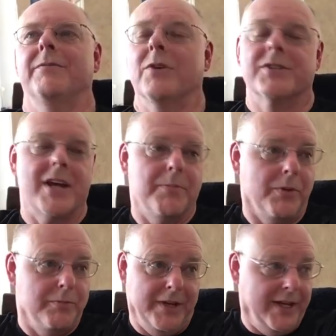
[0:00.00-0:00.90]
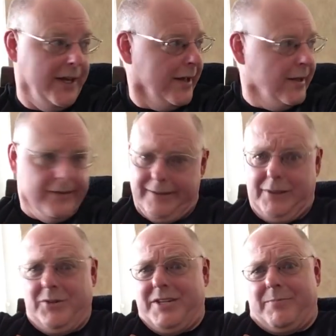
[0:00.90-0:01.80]
For example, me
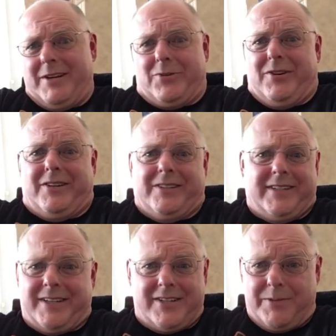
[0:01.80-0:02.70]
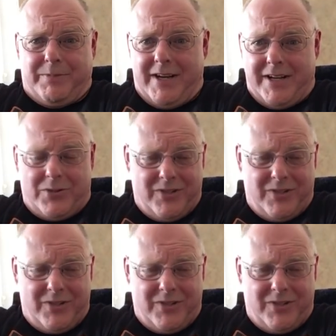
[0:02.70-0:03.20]
losing my coin collecting supplies,